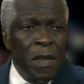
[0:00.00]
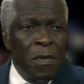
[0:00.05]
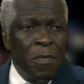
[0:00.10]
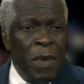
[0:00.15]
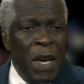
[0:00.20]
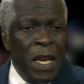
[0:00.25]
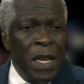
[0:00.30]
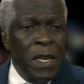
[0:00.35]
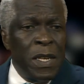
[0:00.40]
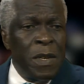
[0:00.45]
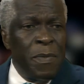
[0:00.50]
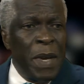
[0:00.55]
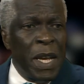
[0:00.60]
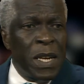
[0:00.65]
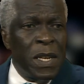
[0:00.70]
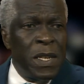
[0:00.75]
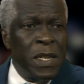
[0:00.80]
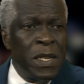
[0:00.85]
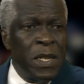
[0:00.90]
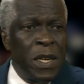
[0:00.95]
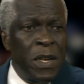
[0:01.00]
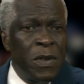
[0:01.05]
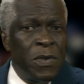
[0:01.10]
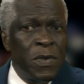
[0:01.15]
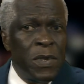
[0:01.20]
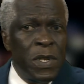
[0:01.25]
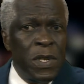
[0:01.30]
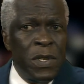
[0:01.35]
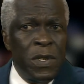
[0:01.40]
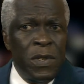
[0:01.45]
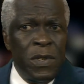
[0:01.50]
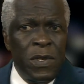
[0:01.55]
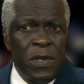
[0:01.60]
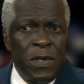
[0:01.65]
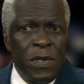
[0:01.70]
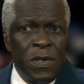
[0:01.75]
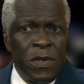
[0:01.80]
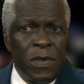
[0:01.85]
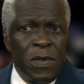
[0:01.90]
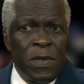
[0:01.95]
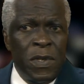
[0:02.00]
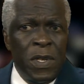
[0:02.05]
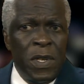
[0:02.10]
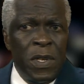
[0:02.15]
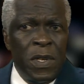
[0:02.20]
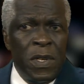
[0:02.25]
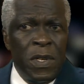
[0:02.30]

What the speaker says: my inspectors out to